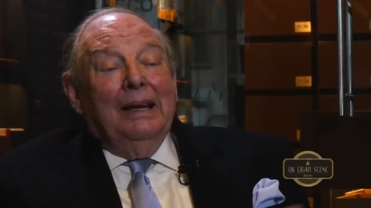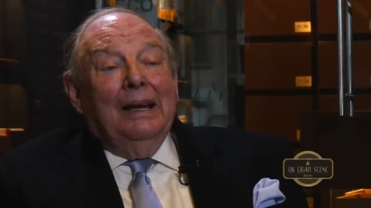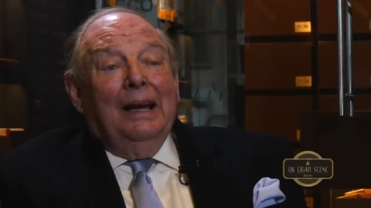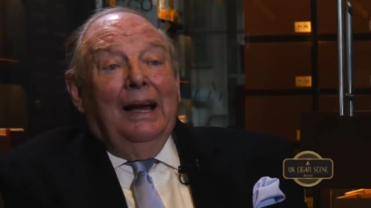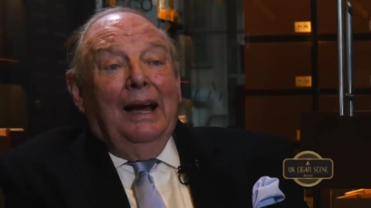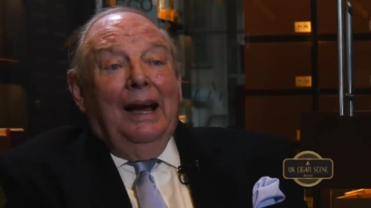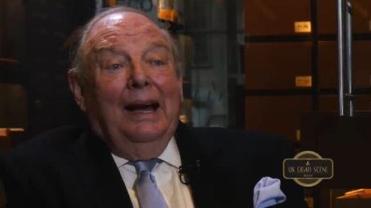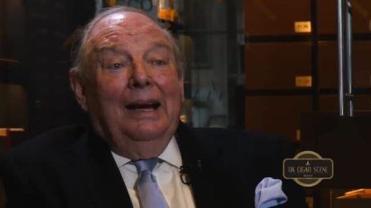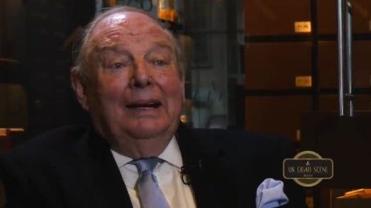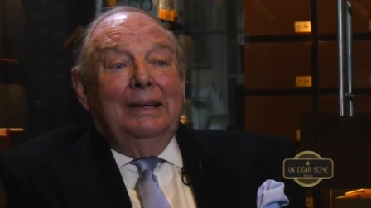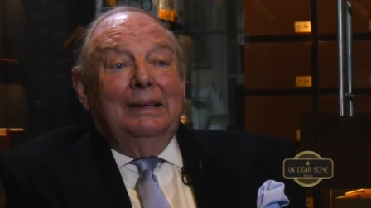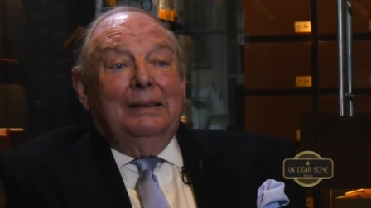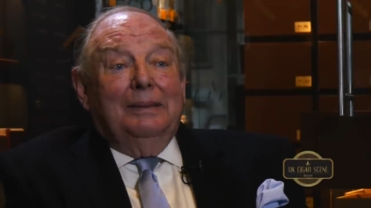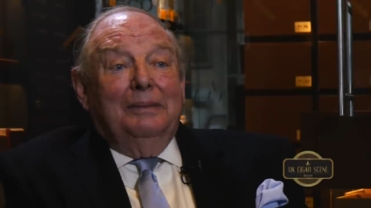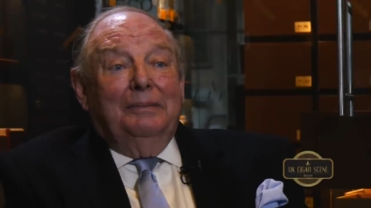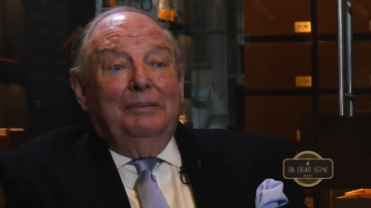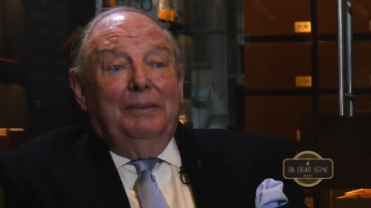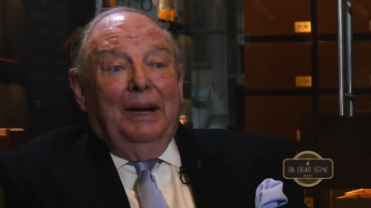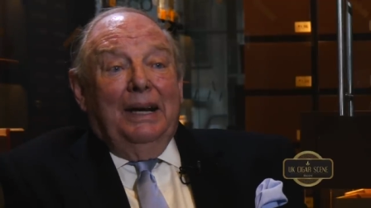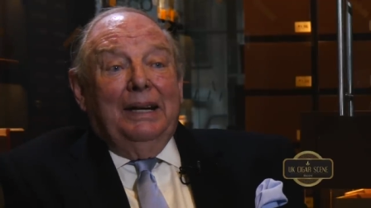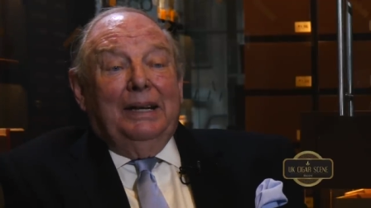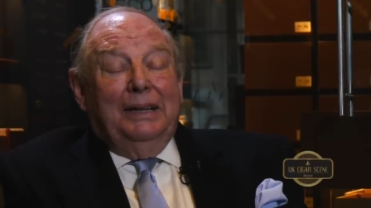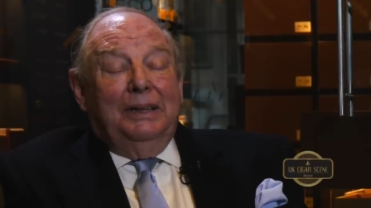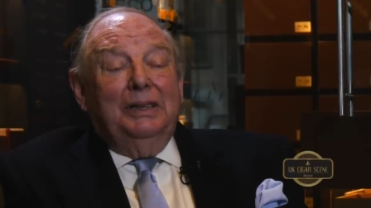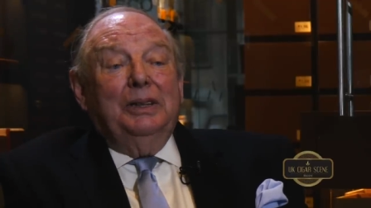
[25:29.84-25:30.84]
Got and
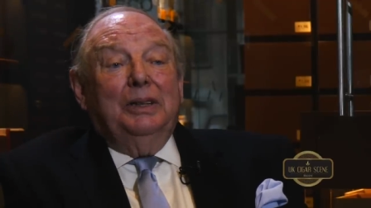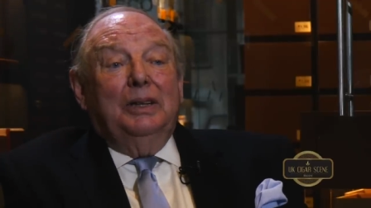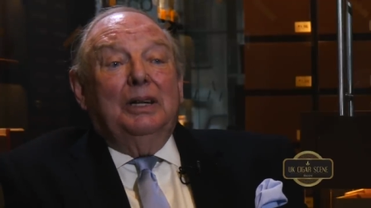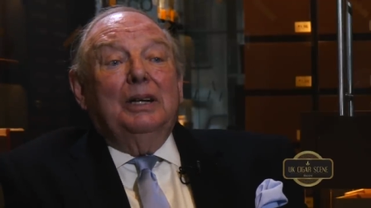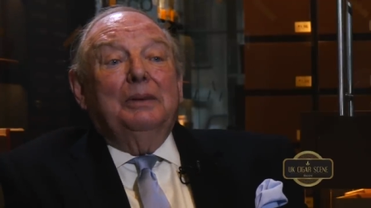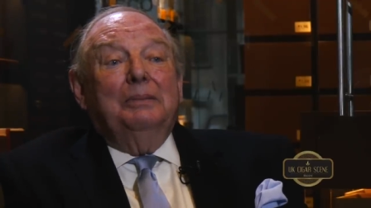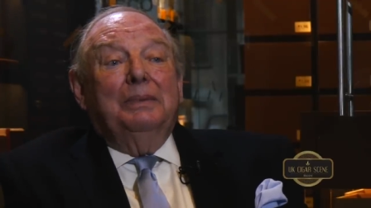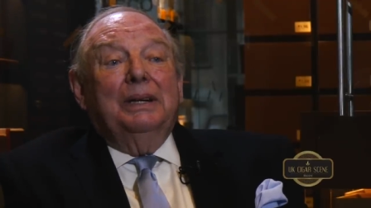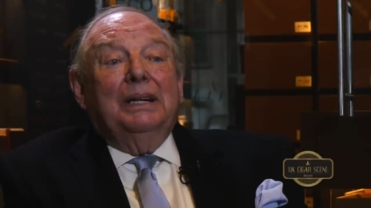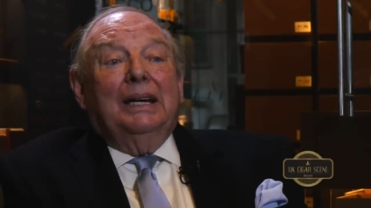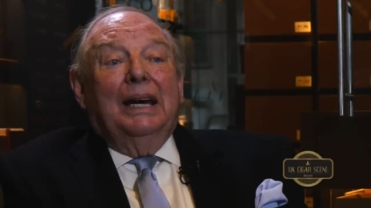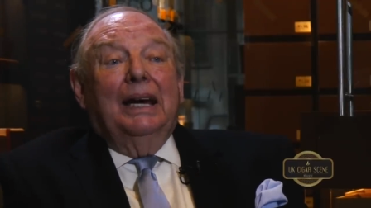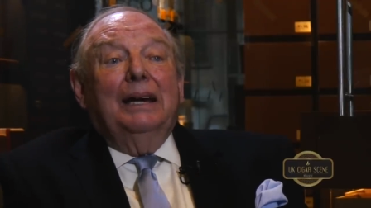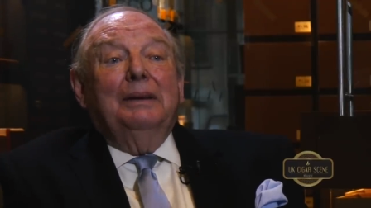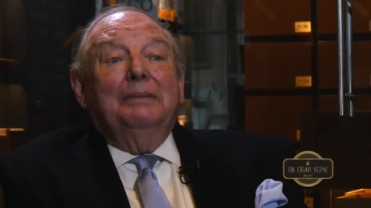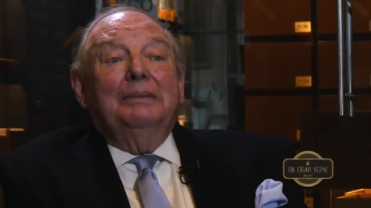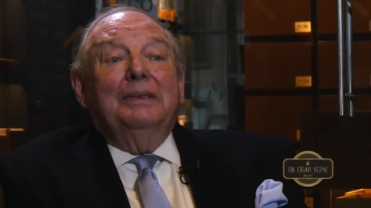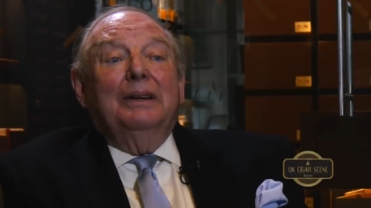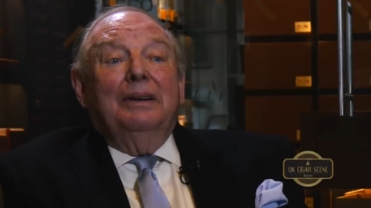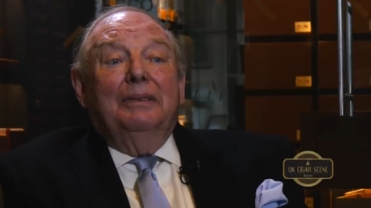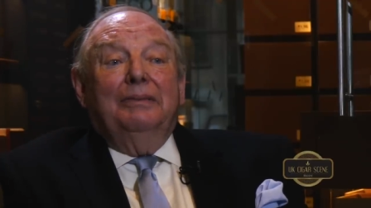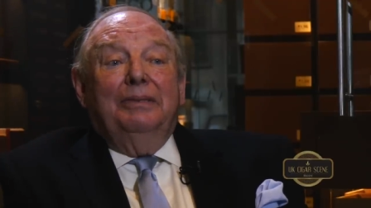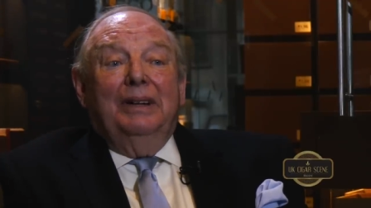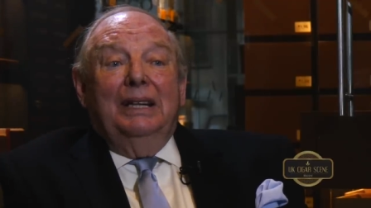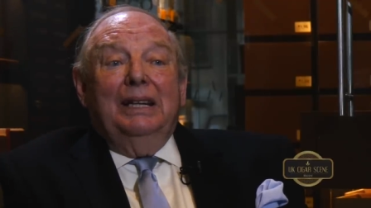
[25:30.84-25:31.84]
Macanudo became
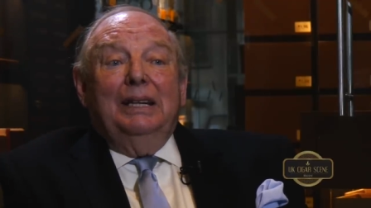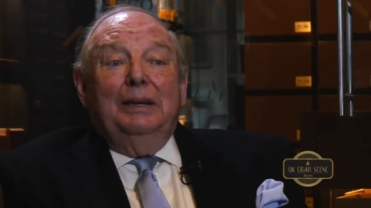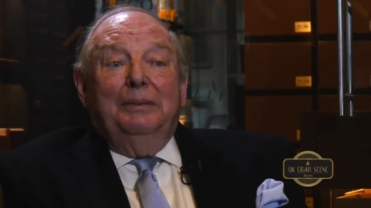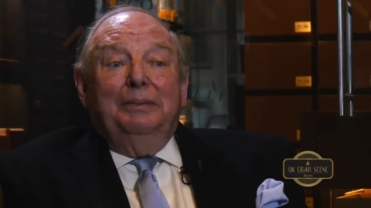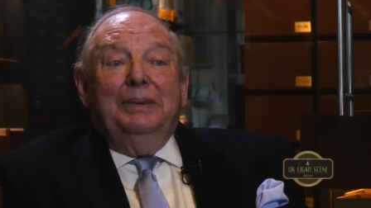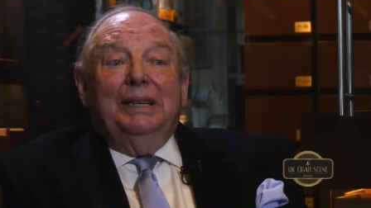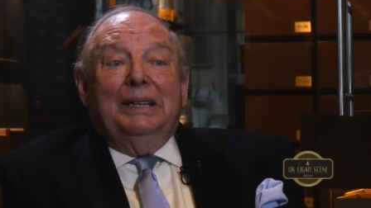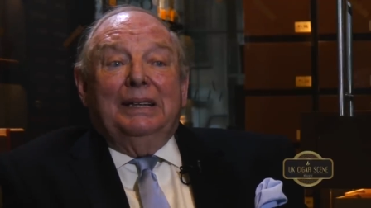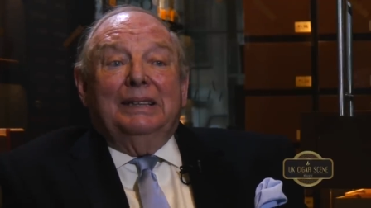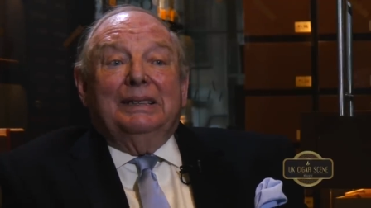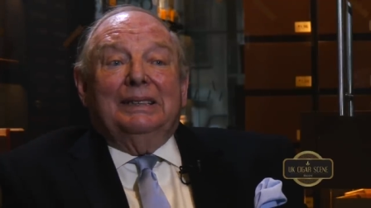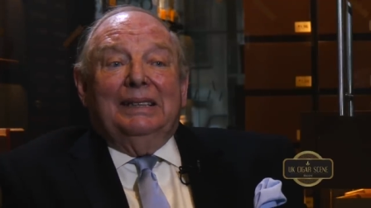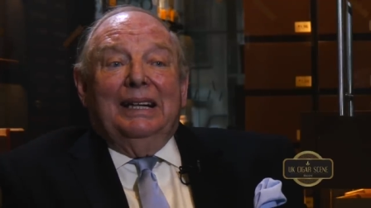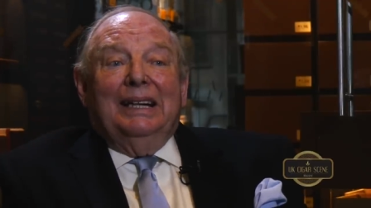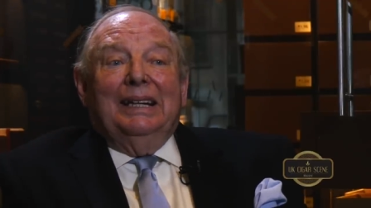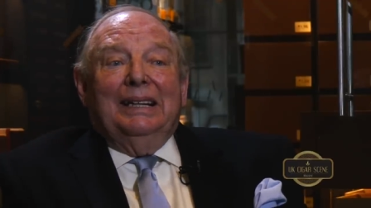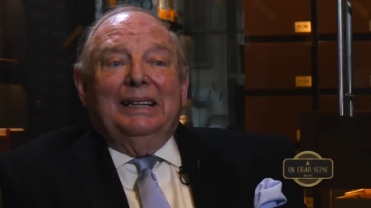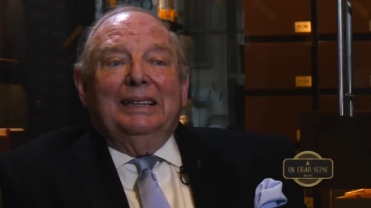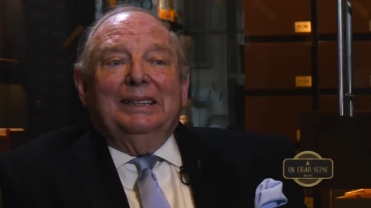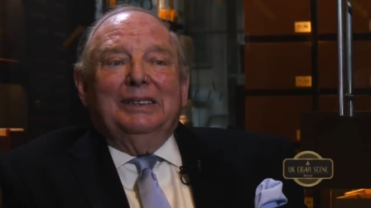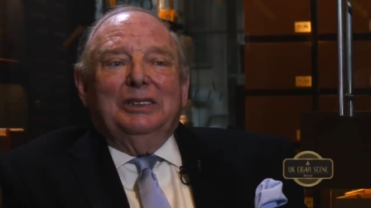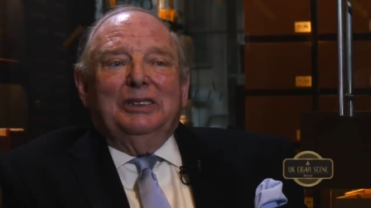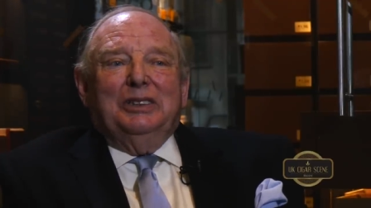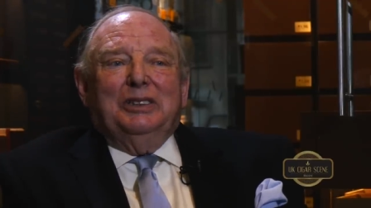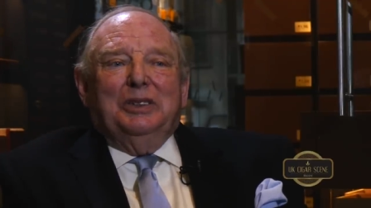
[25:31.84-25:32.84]
a very big
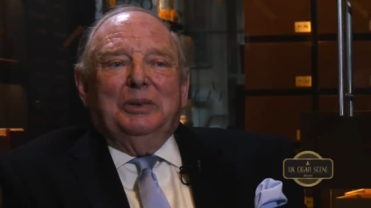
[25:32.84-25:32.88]
selling